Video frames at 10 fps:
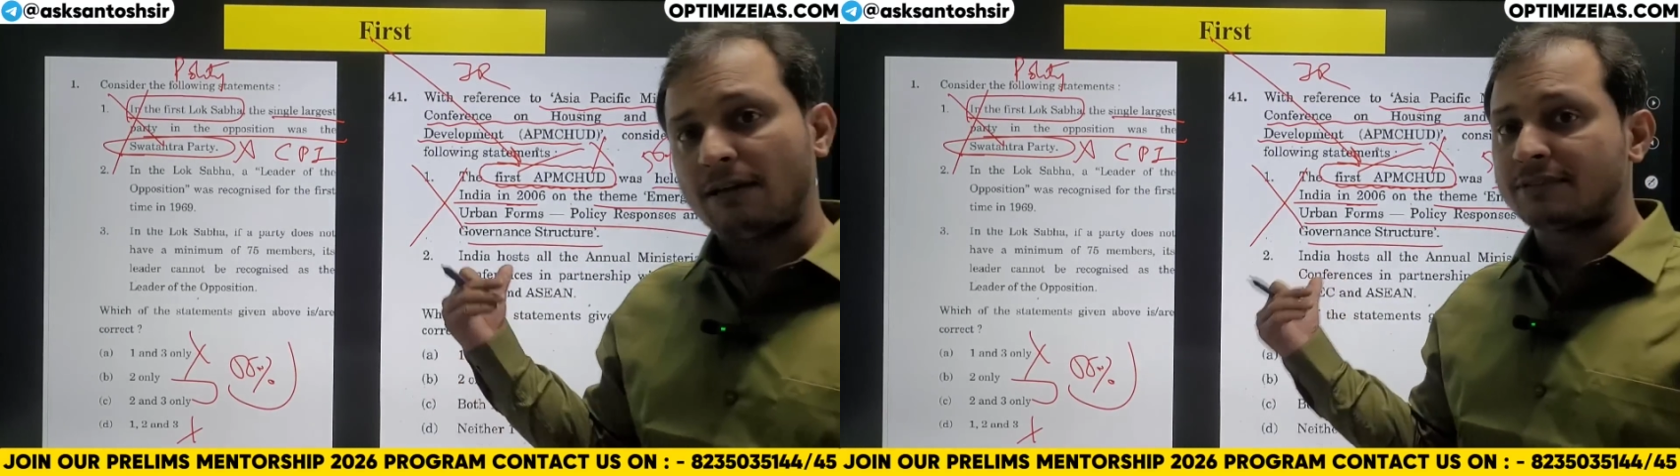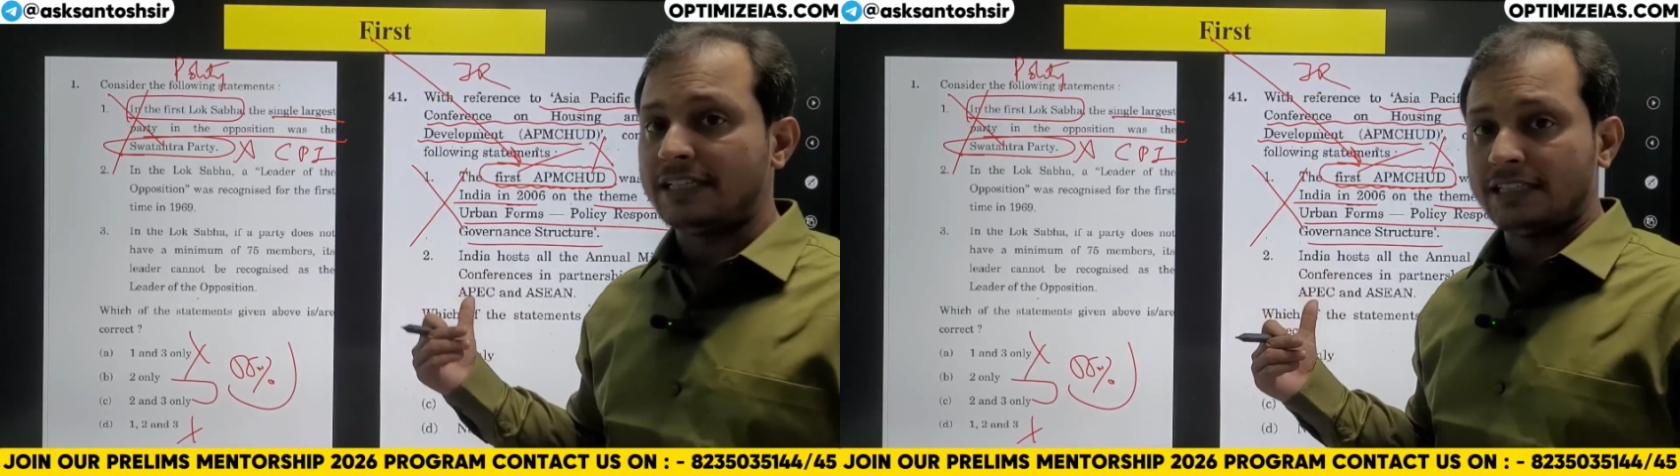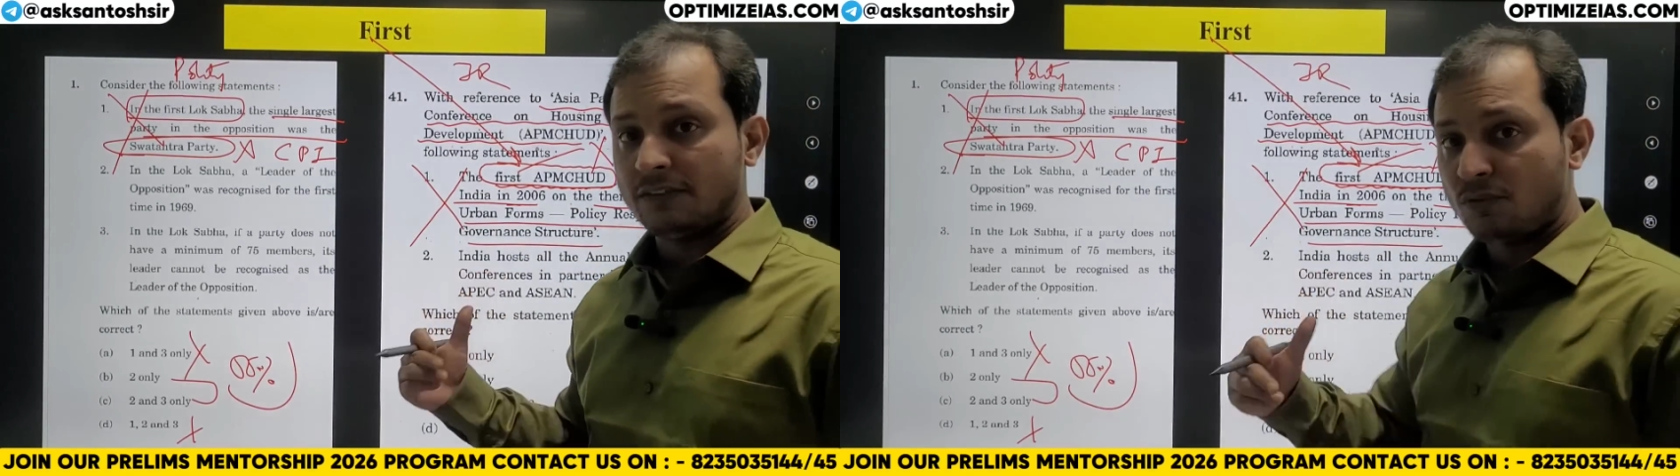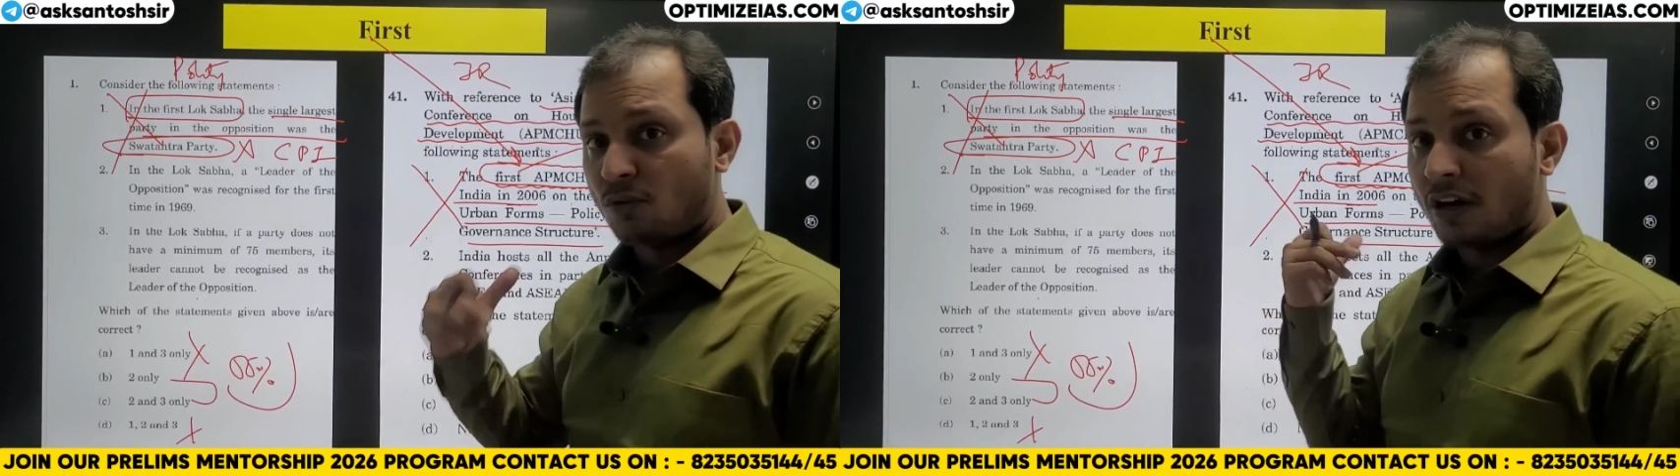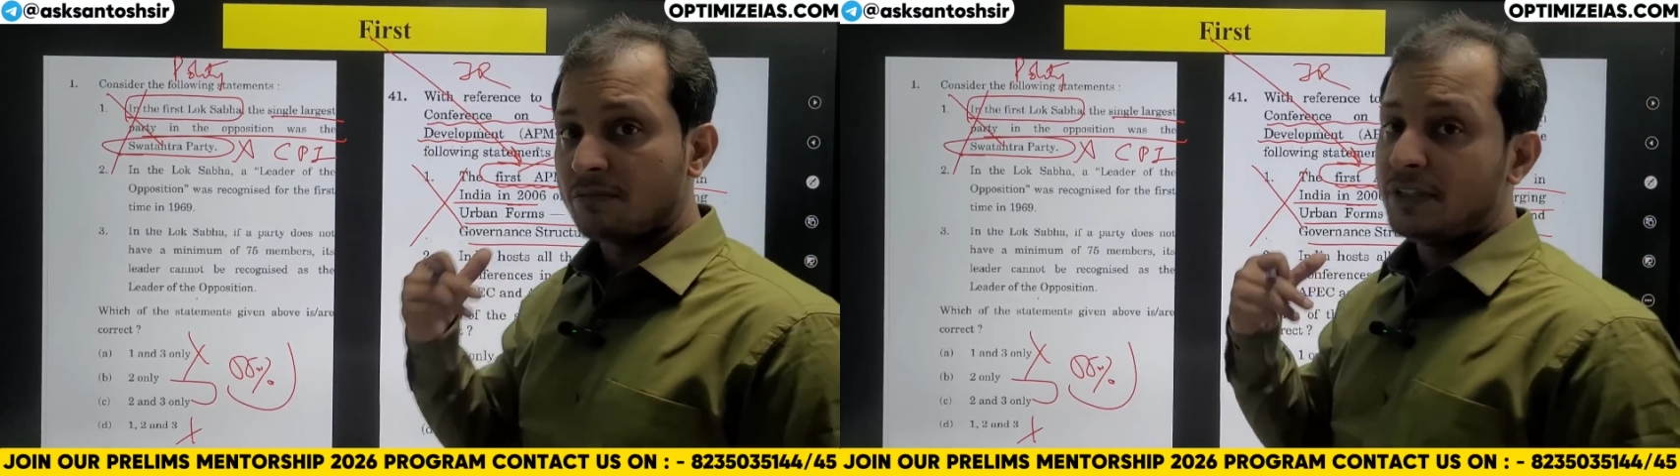I'm saying, if you
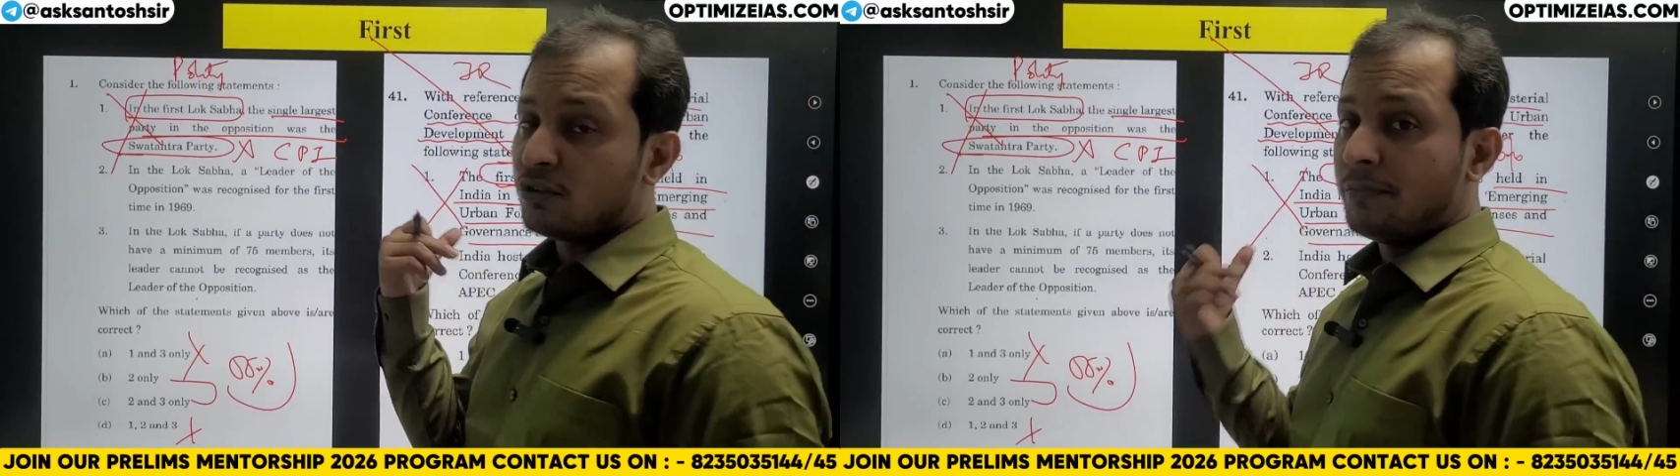want me to